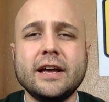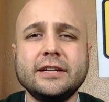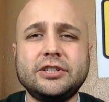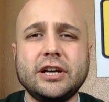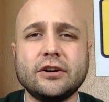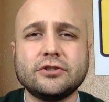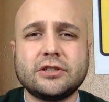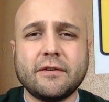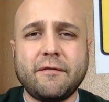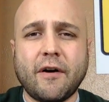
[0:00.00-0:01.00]
Cheers
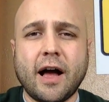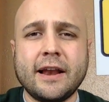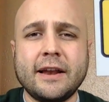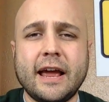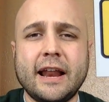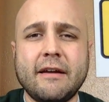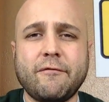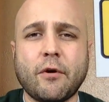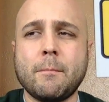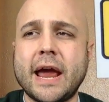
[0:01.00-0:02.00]
to fun and
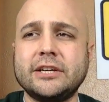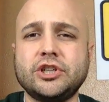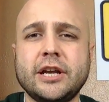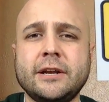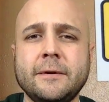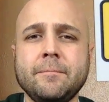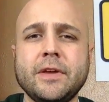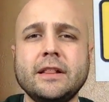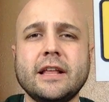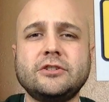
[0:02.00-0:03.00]
information,
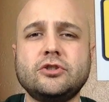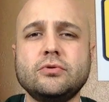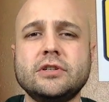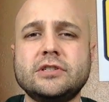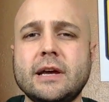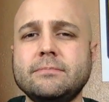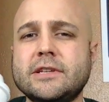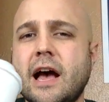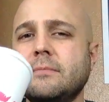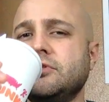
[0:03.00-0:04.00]
and let's do the same
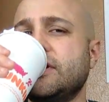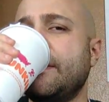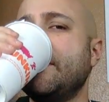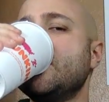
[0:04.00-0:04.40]
time sip.